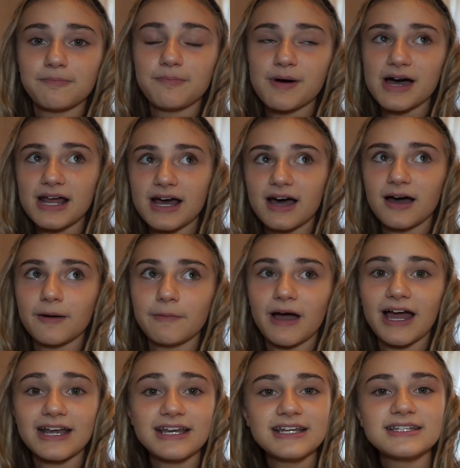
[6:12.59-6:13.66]
but um,
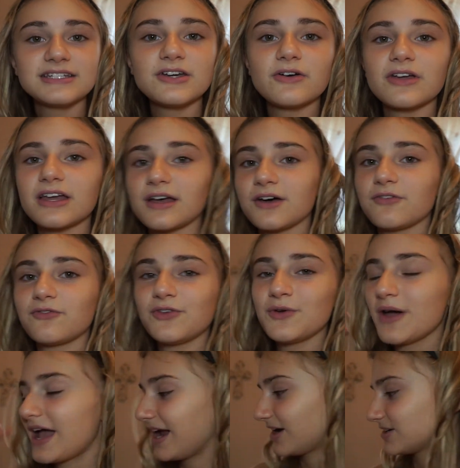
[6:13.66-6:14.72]
I need to go get a few
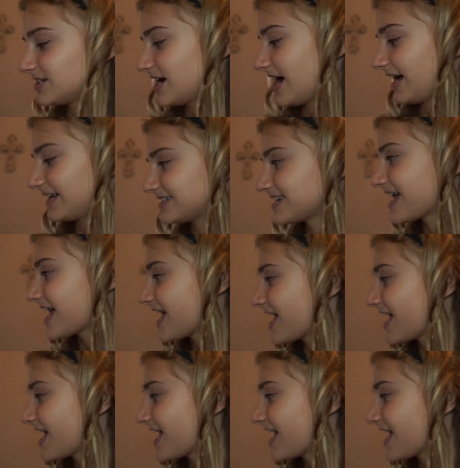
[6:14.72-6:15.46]
hair ties.